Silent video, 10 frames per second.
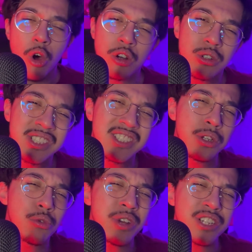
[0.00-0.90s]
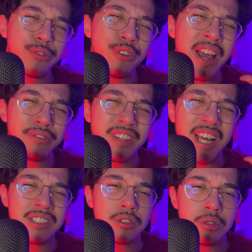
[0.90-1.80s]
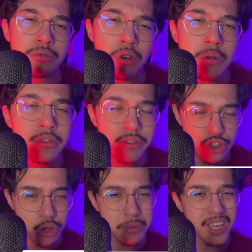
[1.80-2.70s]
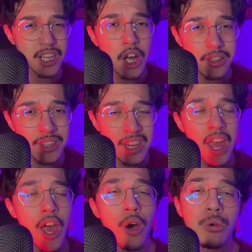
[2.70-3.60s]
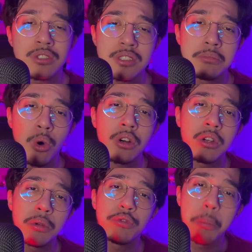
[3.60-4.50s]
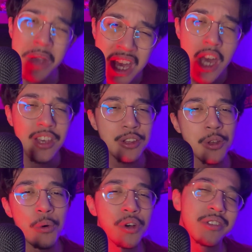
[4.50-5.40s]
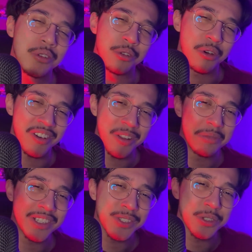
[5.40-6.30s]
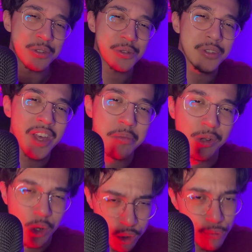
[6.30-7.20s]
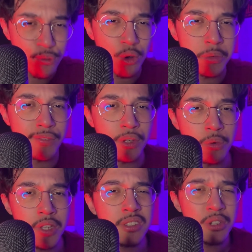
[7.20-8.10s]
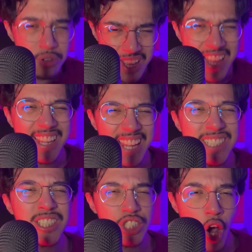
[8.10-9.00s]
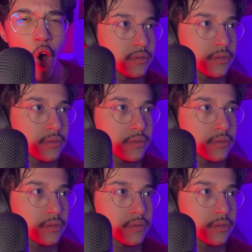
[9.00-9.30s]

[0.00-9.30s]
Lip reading: We're gonna still to reach 5,000 subscribers. If you enjoy my content and want to see more coming from me, you know what to do. All of my socials are down below. Go follow me if you want to. Let's go.